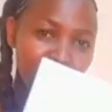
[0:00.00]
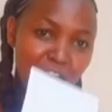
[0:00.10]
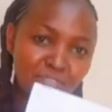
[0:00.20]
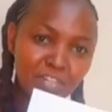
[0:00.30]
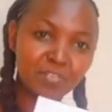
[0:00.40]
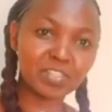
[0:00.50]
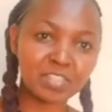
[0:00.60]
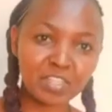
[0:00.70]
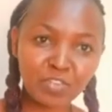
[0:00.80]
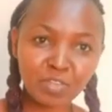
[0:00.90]
after
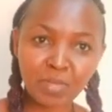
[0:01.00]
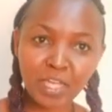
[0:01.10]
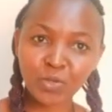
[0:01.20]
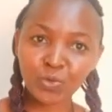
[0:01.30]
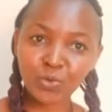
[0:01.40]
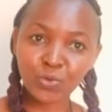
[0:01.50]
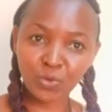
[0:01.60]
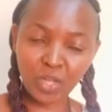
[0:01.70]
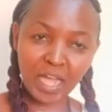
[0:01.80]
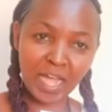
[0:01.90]
receiving my
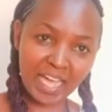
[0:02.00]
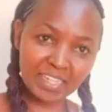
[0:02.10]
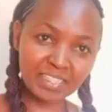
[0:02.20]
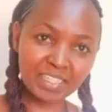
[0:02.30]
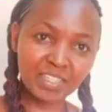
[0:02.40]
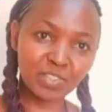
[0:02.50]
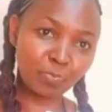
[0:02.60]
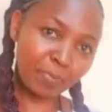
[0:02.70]
Google AdSense